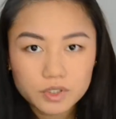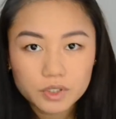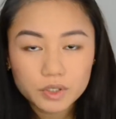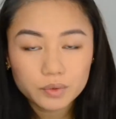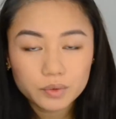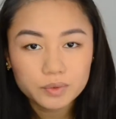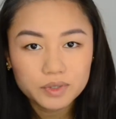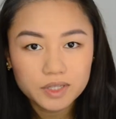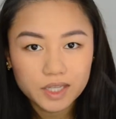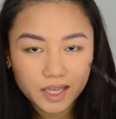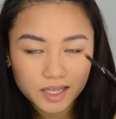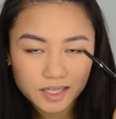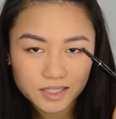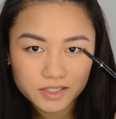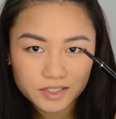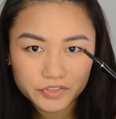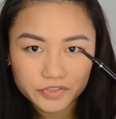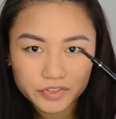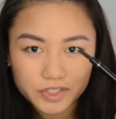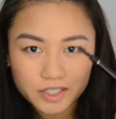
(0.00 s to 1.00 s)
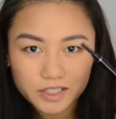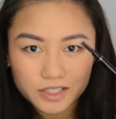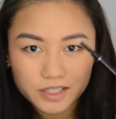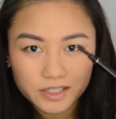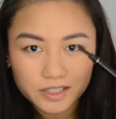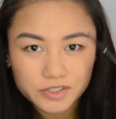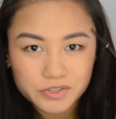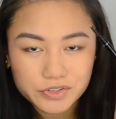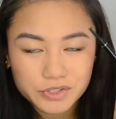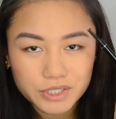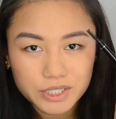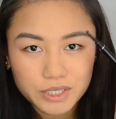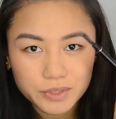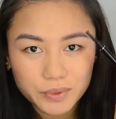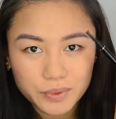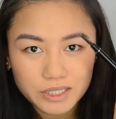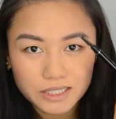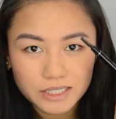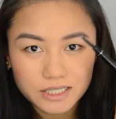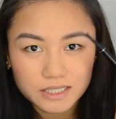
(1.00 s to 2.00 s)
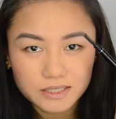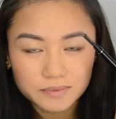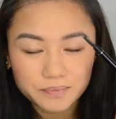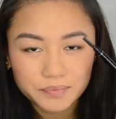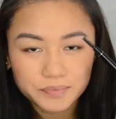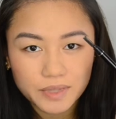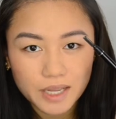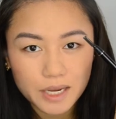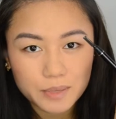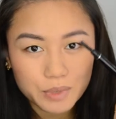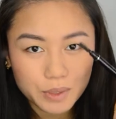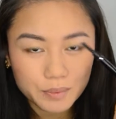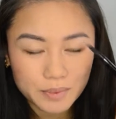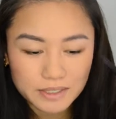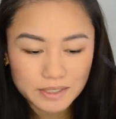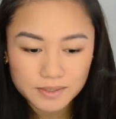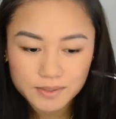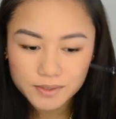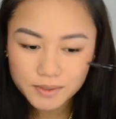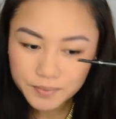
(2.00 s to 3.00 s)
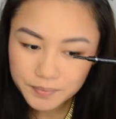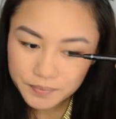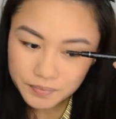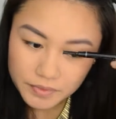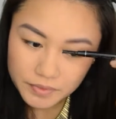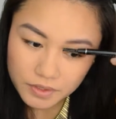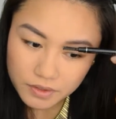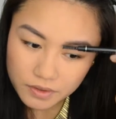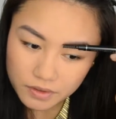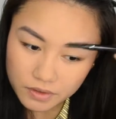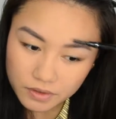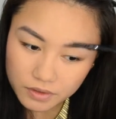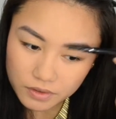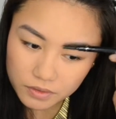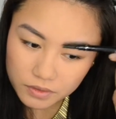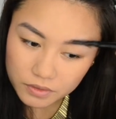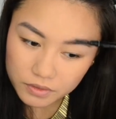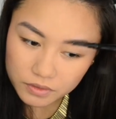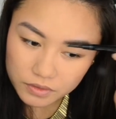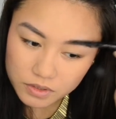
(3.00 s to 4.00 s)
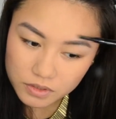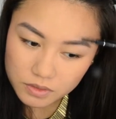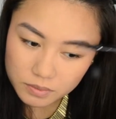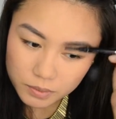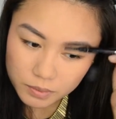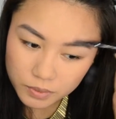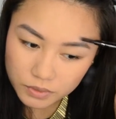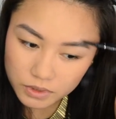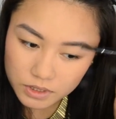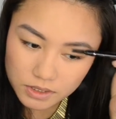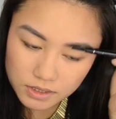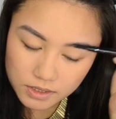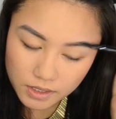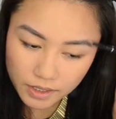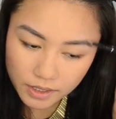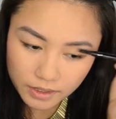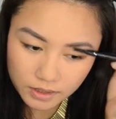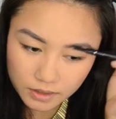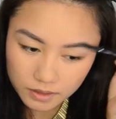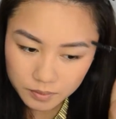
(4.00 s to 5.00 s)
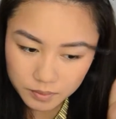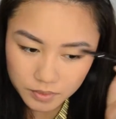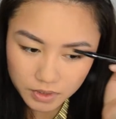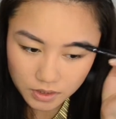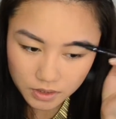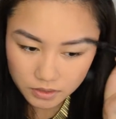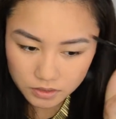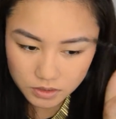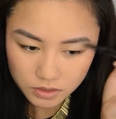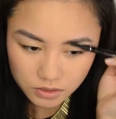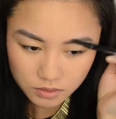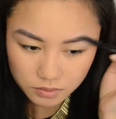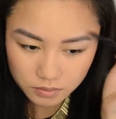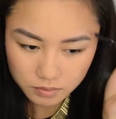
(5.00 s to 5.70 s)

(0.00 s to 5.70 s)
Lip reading: With the end of the L'Oreal eyebrow pencil, the spoolie side, I'm gonna just